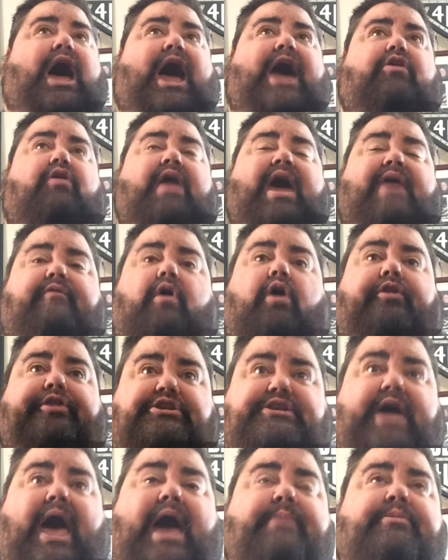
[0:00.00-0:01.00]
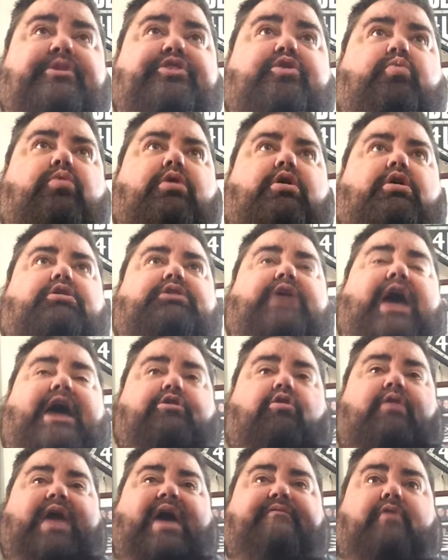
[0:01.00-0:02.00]
I don't have all the time in the world. I
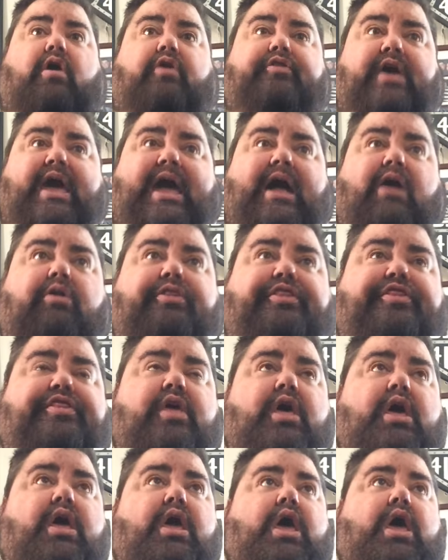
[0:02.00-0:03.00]
don't have all the health.